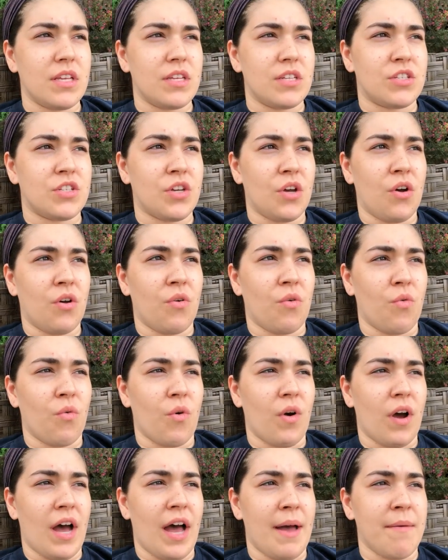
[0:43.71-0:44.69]
so
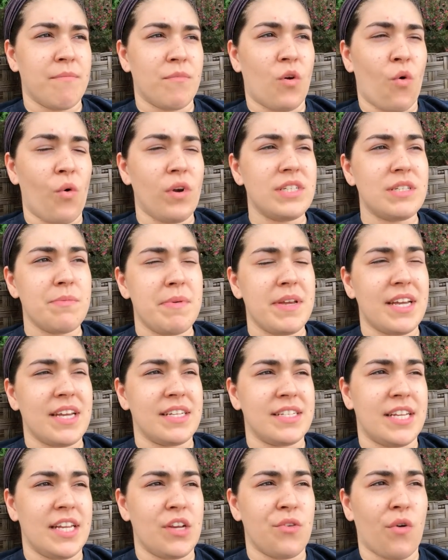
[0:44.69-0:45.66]
I'm going to be
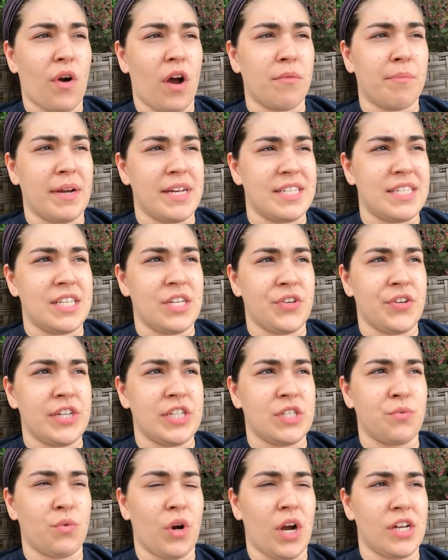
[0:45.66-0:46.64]
continuing on my
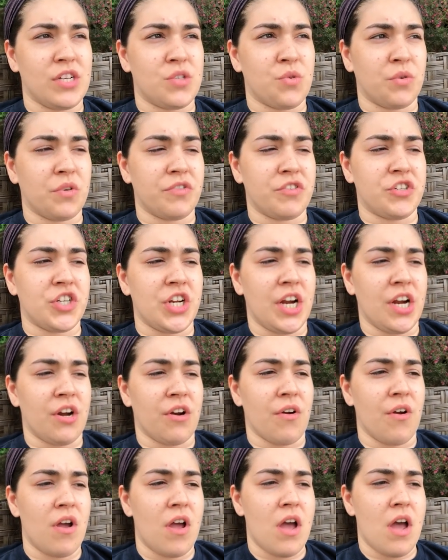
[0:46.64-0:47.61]
series where I sort of
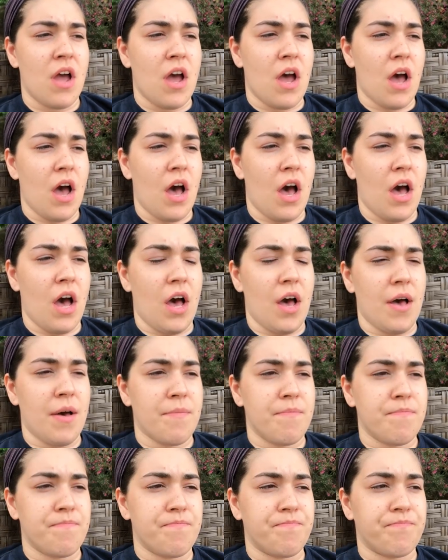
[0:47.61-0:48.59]
share
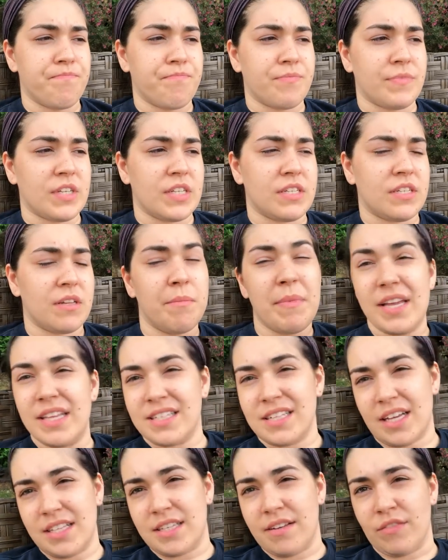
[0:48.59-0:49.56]
um, some
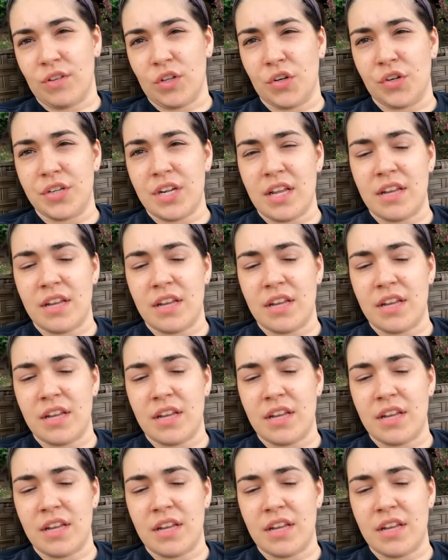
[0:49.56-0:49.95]
insights I've learned.